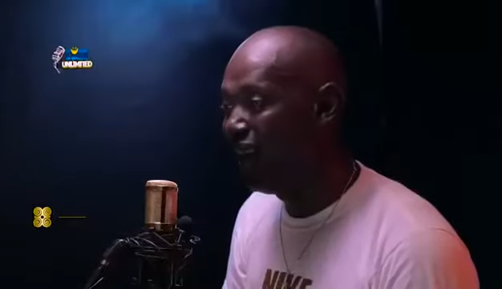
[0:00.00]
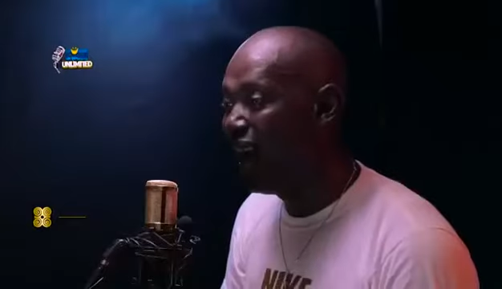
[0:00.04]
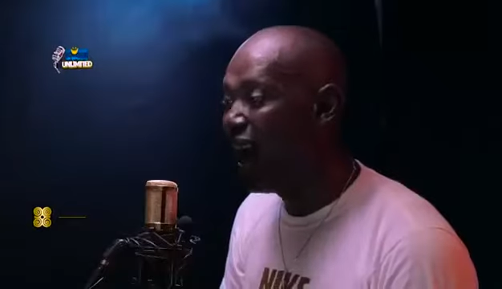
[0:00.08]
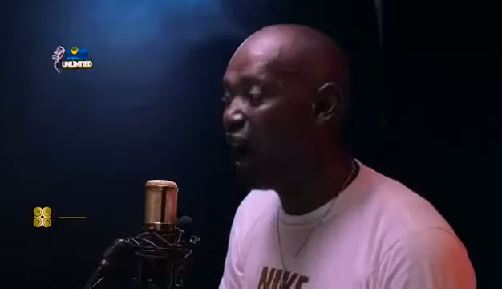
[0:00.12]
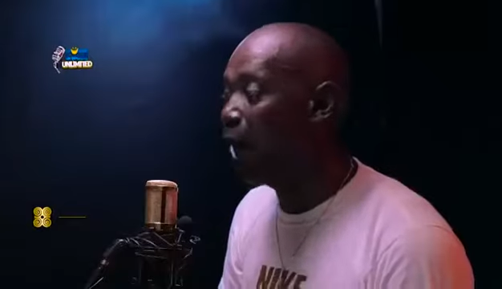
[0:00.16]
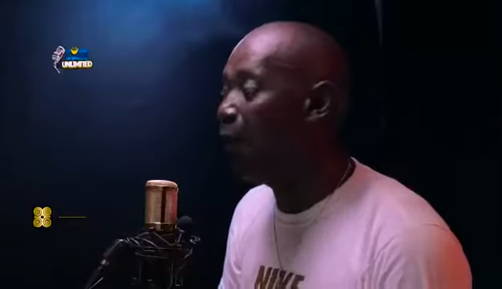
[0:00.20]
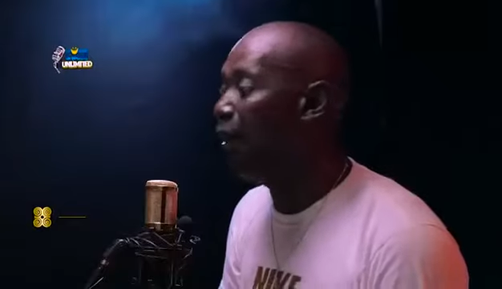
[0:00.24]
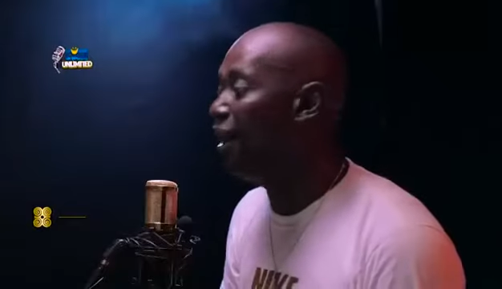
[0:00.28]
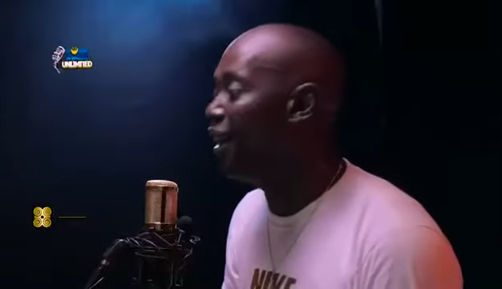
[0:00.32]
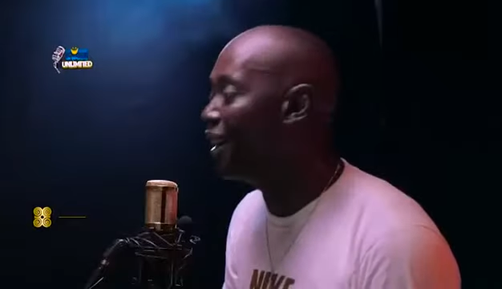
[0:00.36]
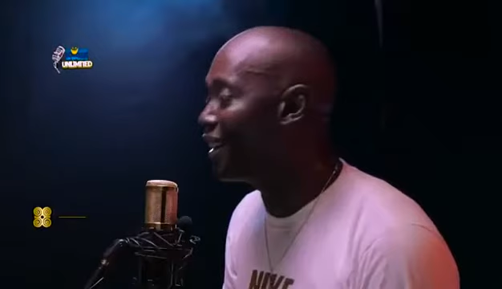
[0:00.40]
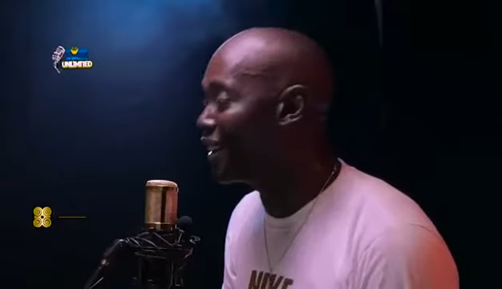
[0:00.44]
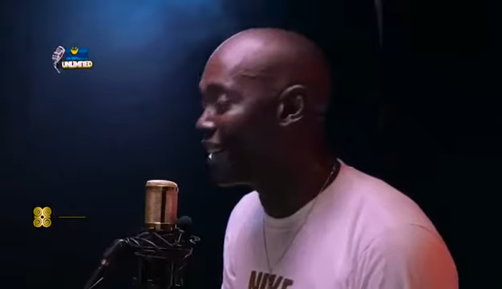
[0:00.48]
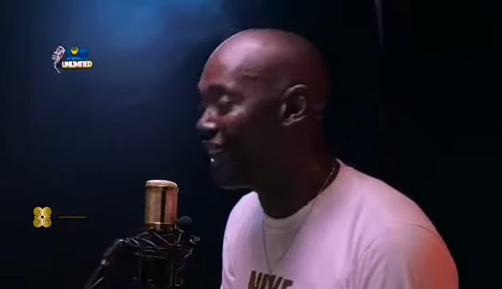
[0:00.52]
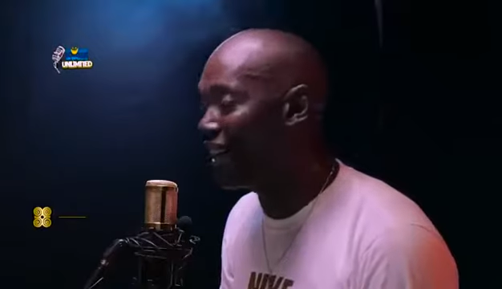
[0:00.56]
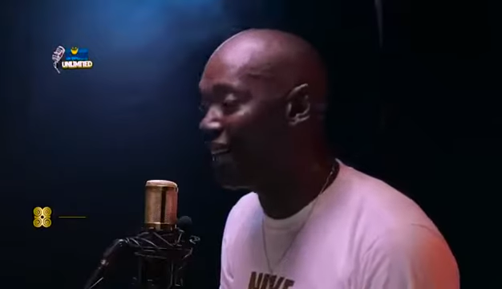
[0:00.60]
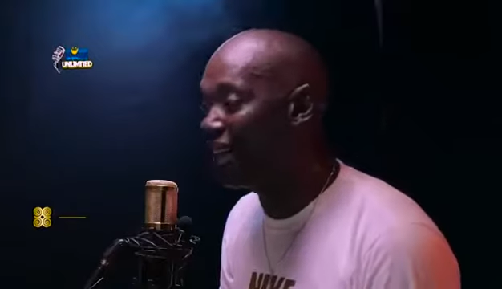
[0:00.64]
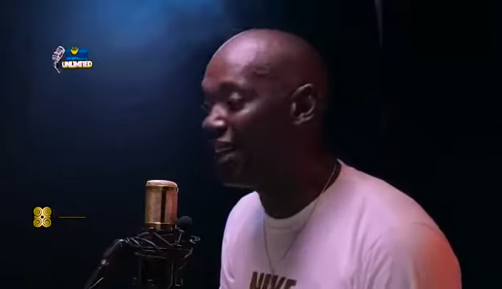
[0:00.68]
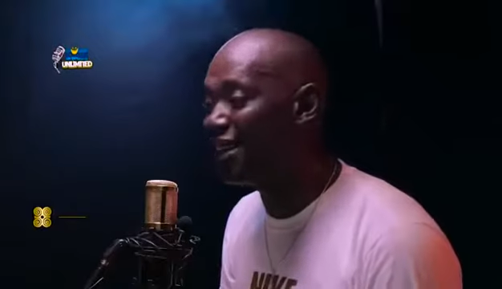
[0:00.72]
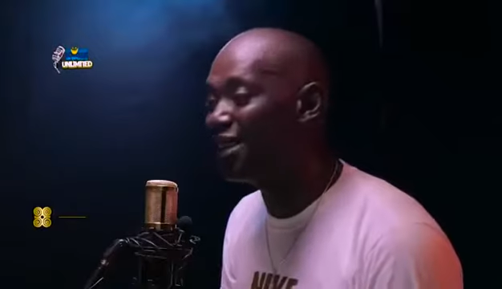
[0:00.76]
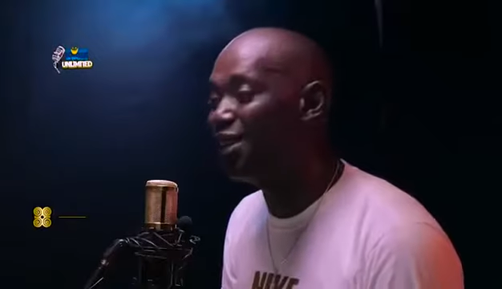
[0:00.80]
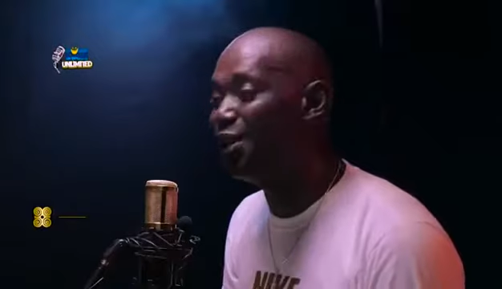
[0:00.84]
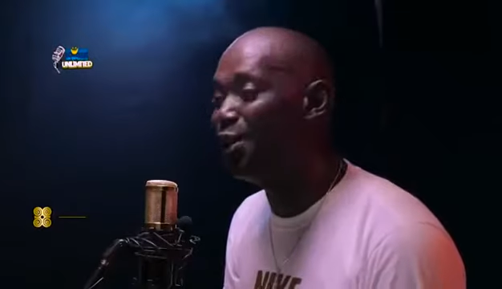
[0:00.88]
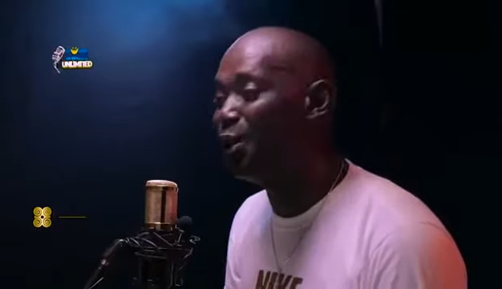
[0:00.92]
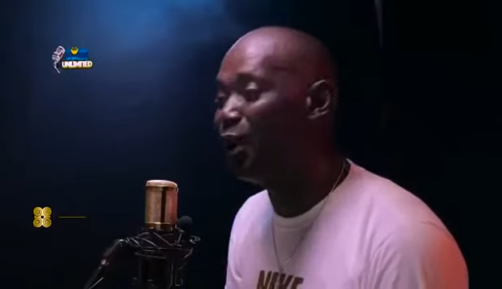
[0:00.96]
How many
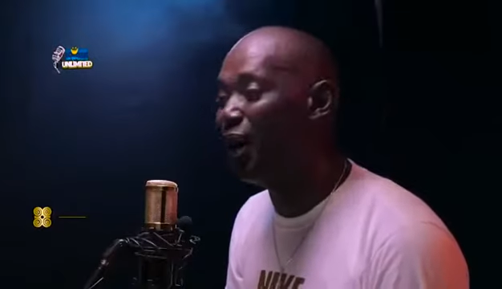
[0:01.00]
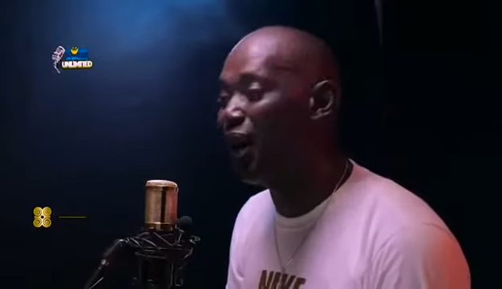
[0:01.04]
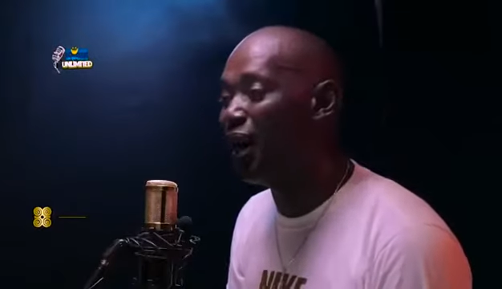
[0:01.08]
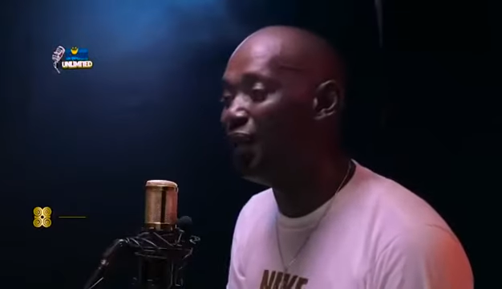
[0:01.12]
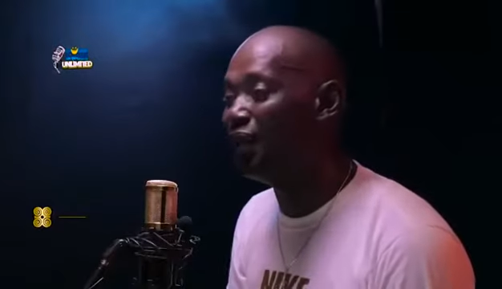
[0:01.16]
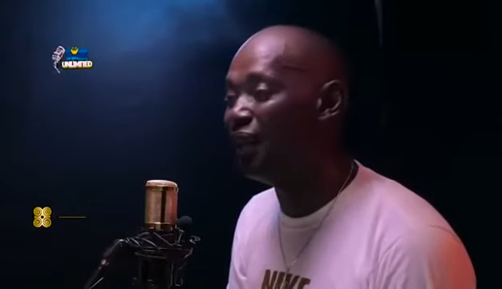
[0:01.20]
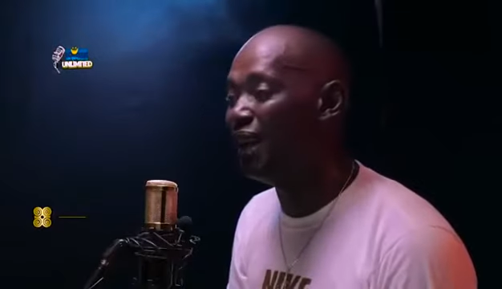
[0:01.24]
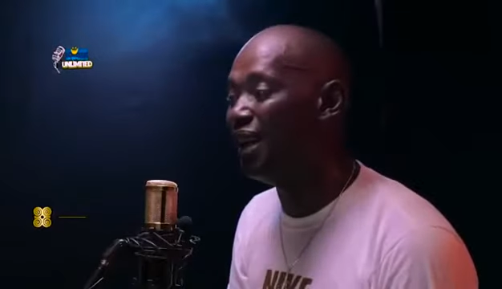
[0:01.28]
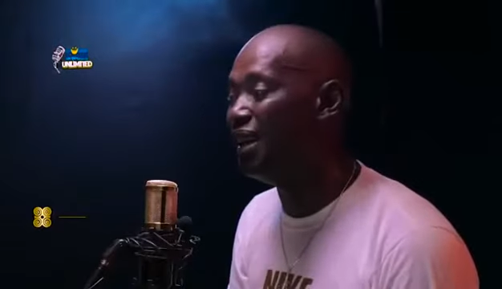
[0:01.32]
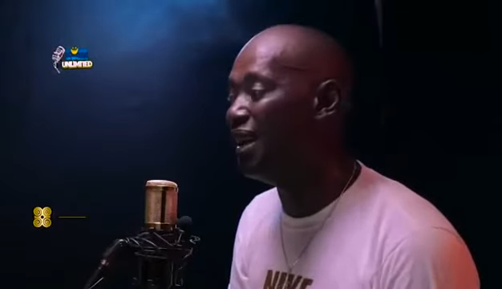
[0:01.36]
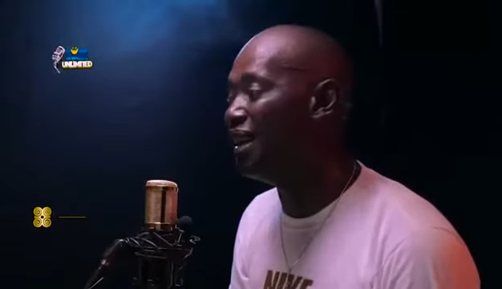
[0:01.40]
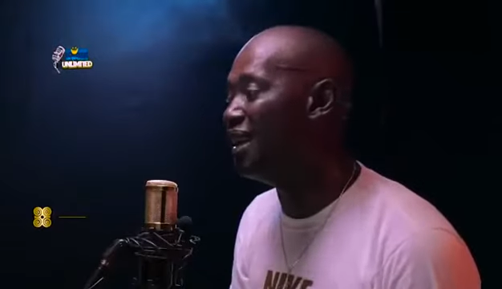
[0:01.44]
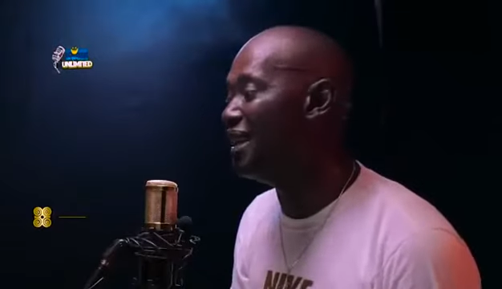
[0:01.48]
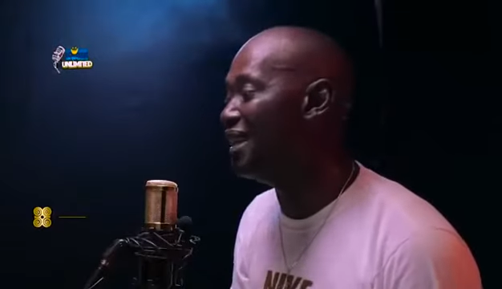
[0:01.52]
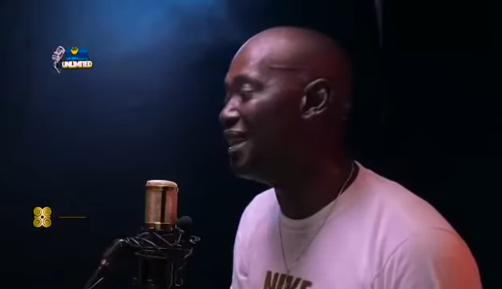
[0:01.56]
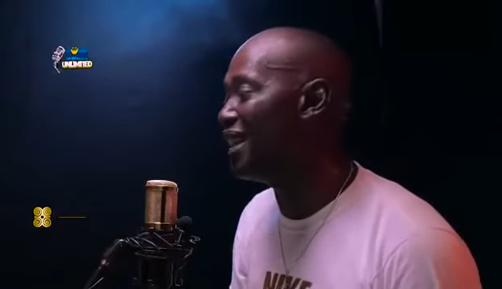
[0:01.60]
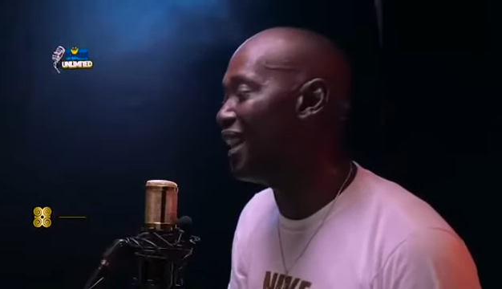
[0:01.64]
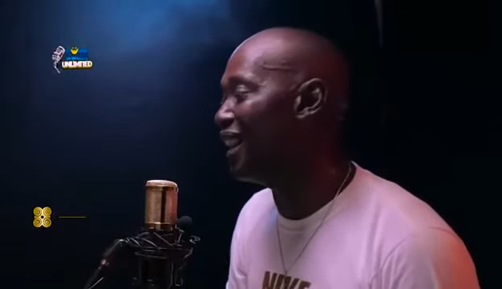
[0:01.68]
credits do you have? Right, lady say,